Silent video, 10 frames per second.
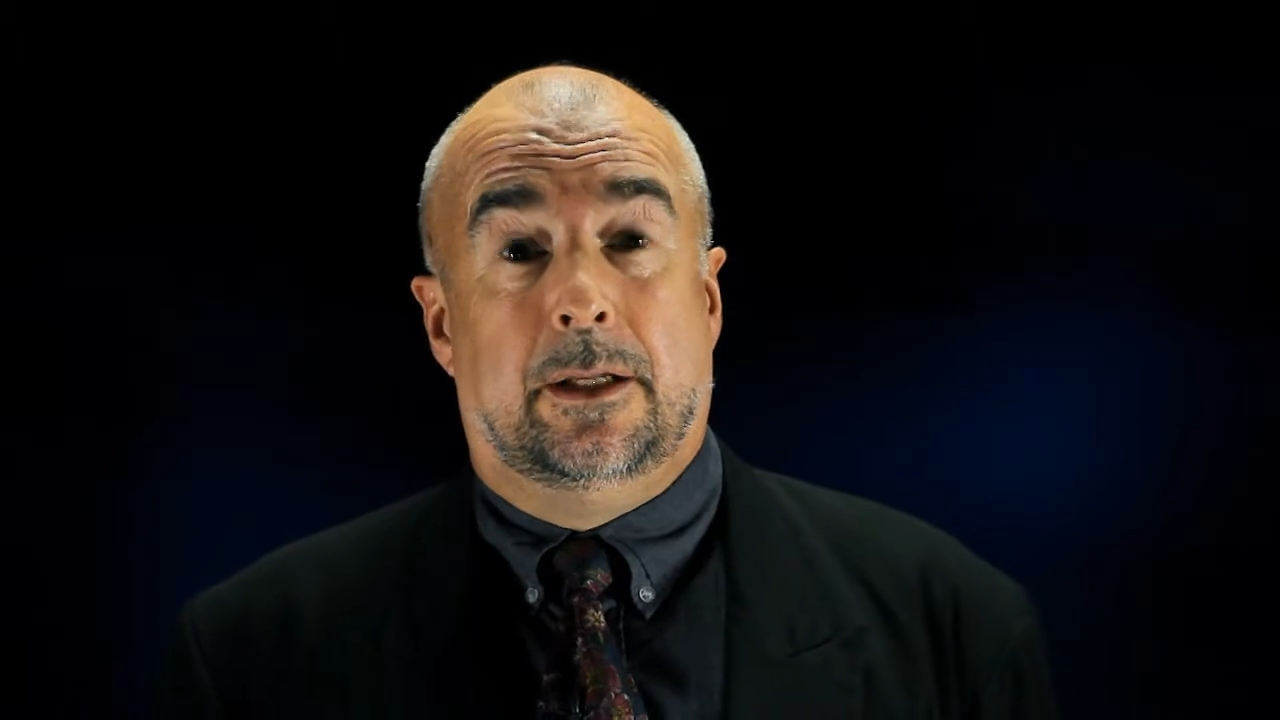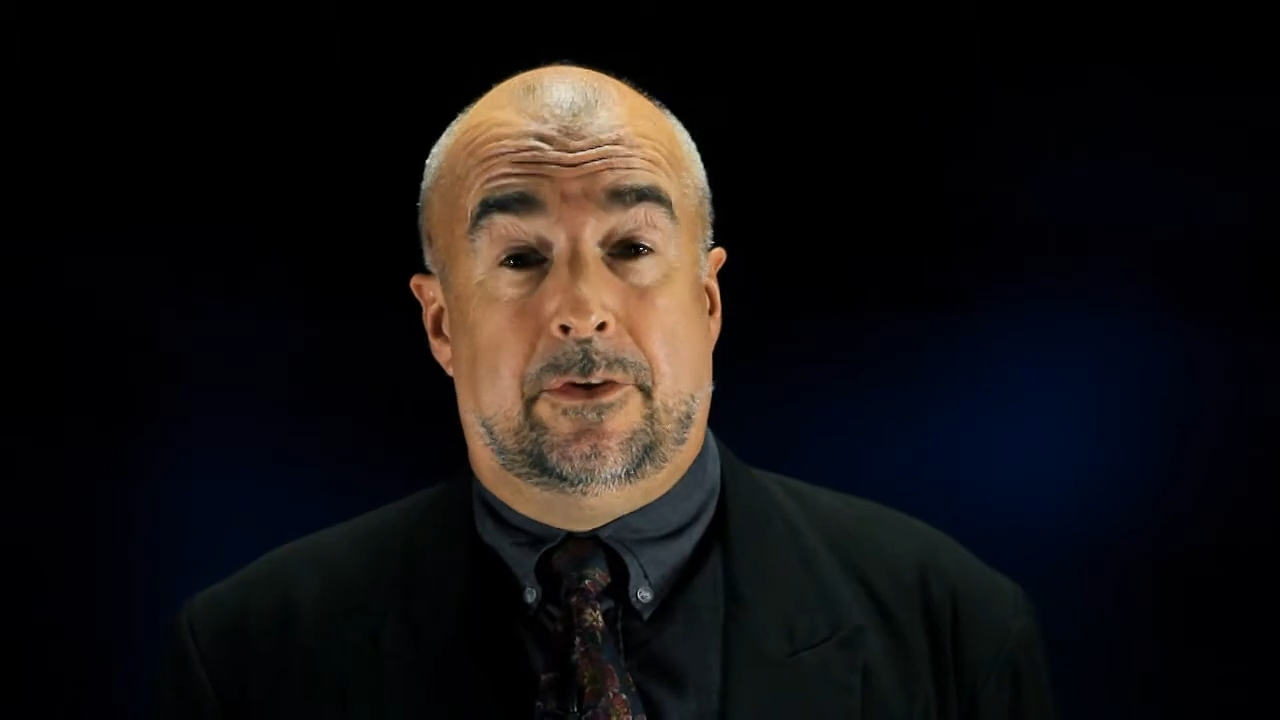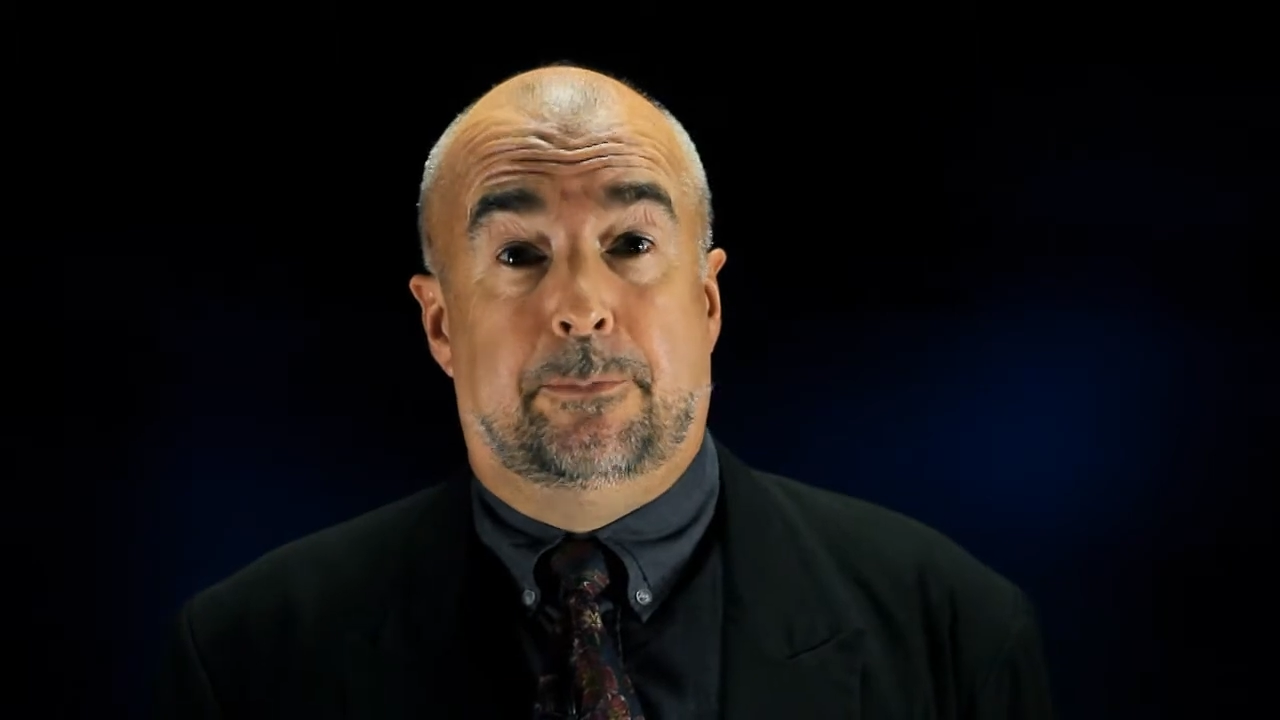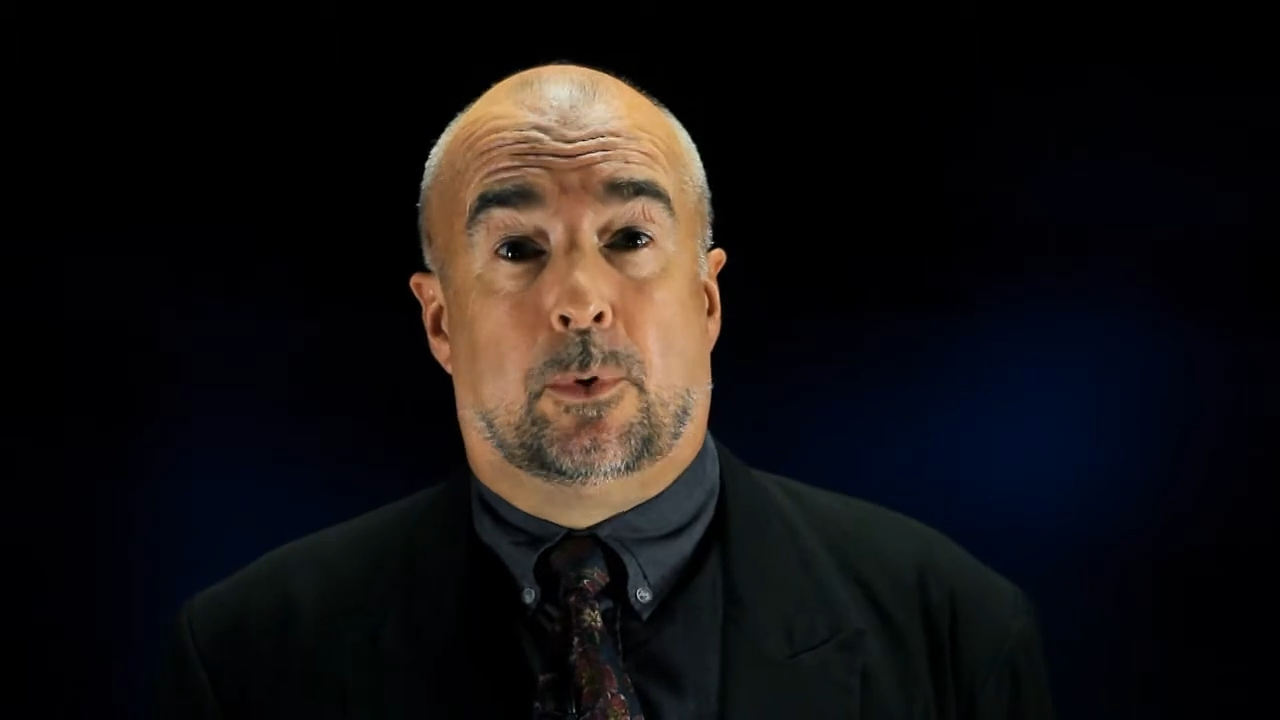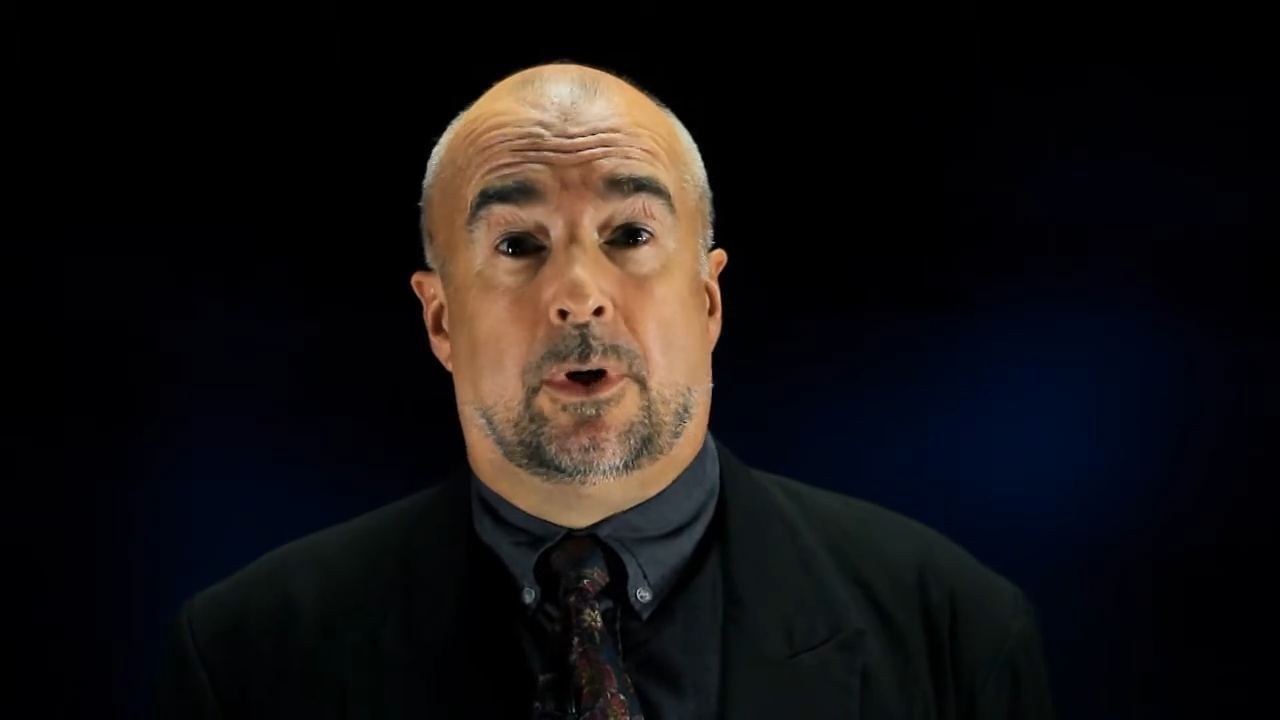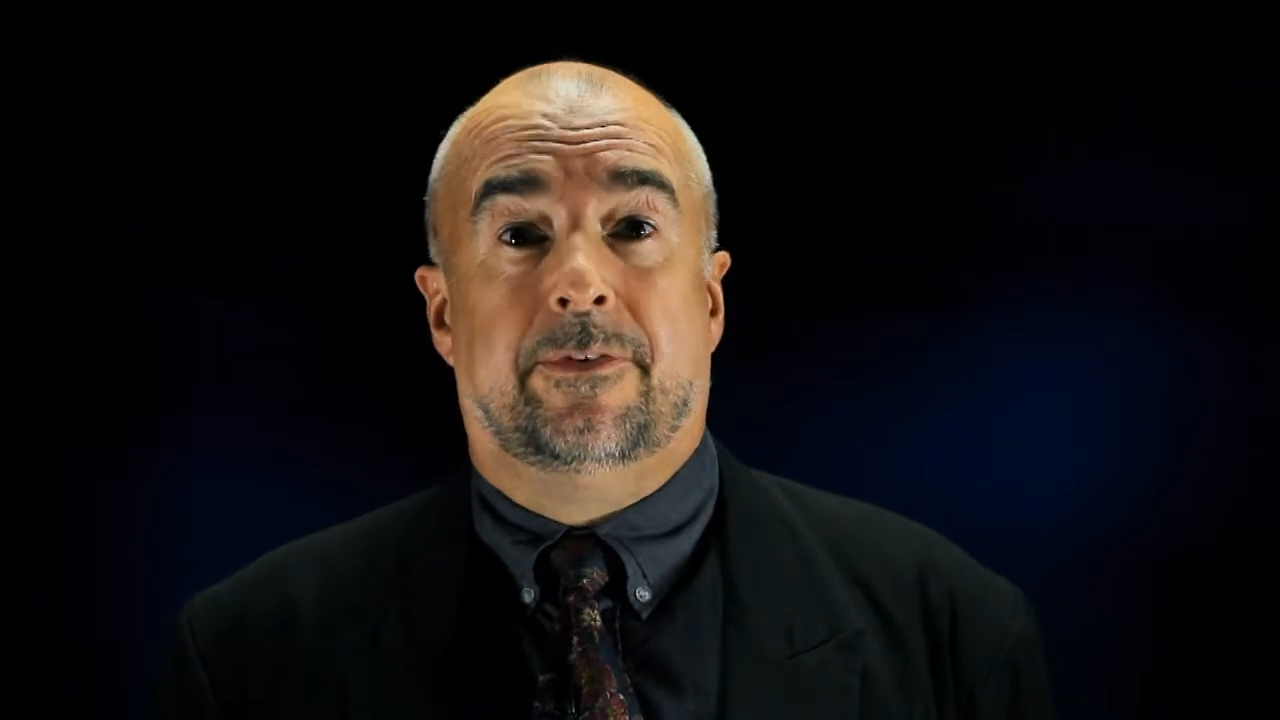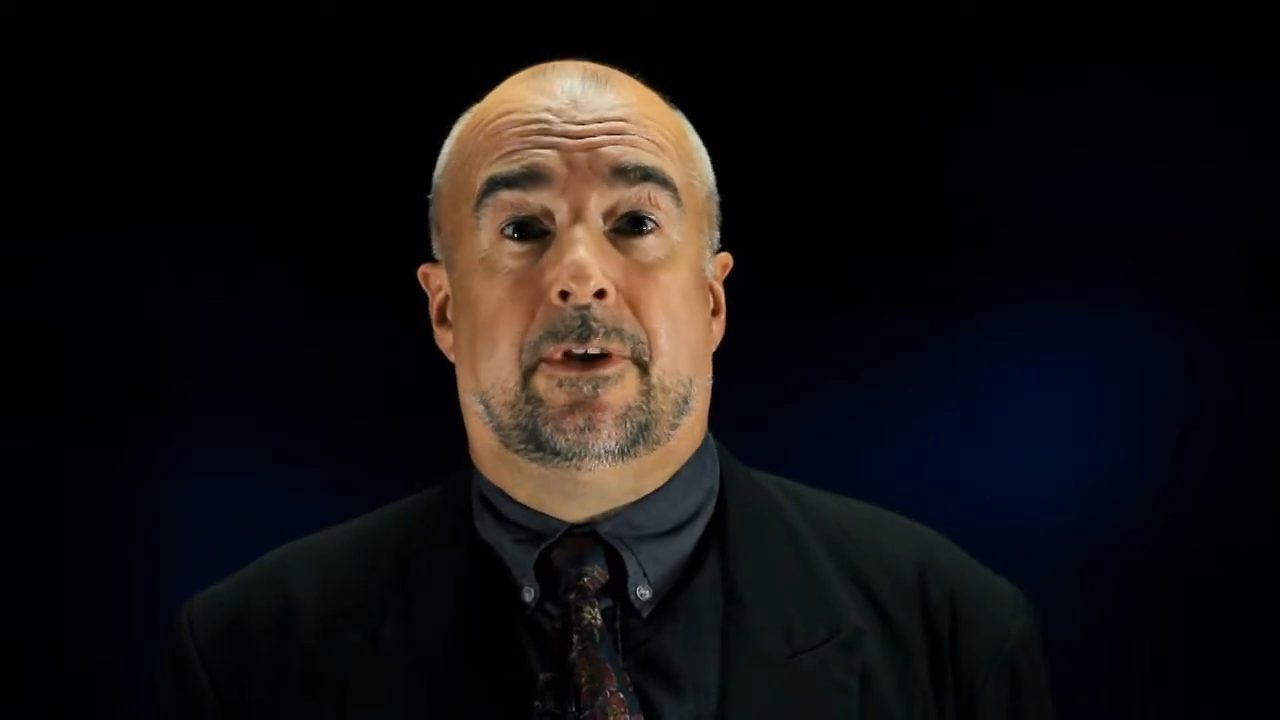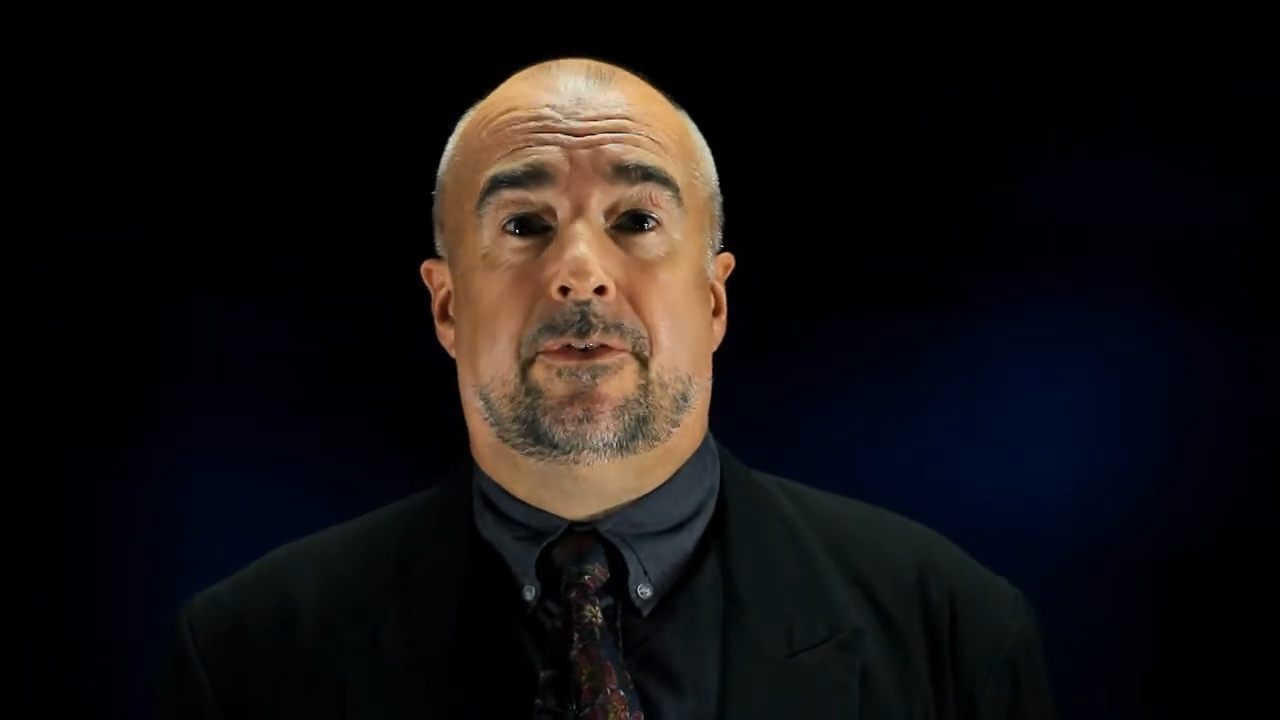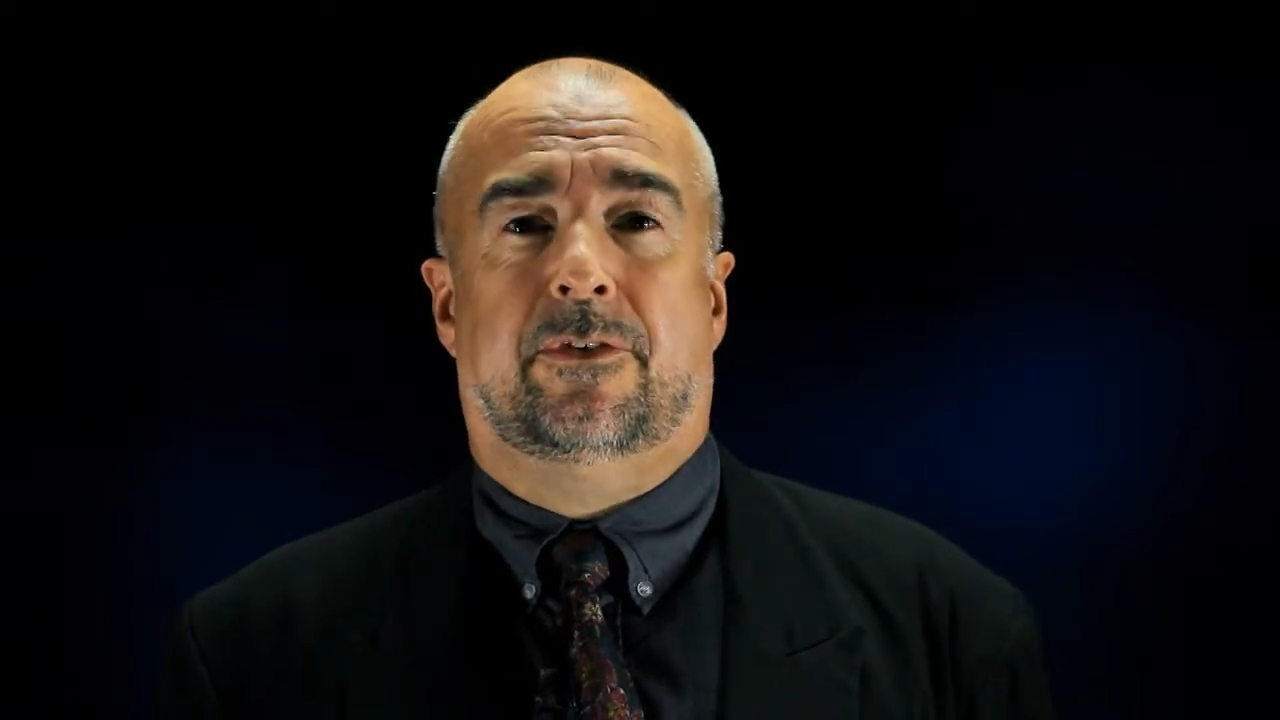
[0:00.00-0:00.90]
this process